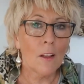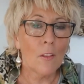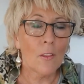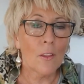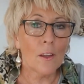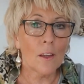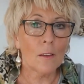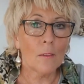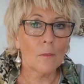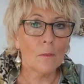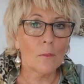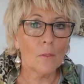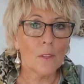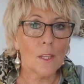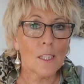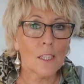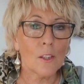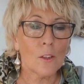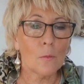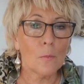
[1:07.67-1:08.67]
that
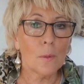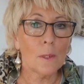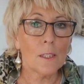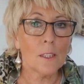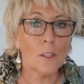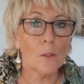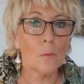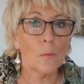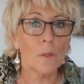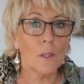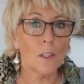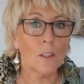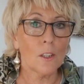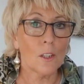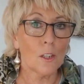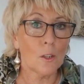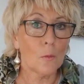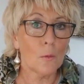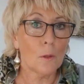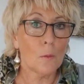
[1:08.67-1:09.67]
this could be something
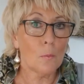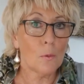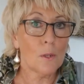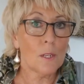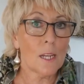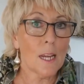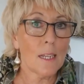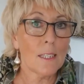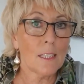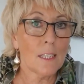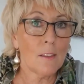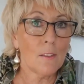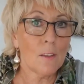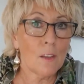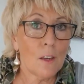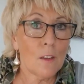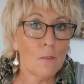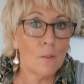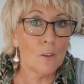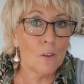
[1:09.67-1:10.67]
to do with protecting
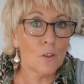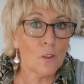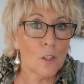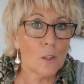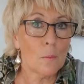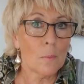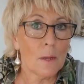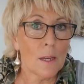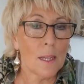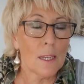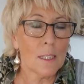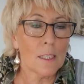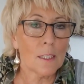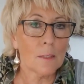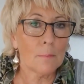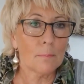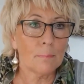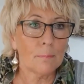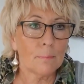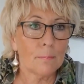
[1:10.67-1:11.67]
their voter
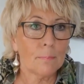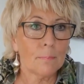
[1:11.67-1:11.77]
base.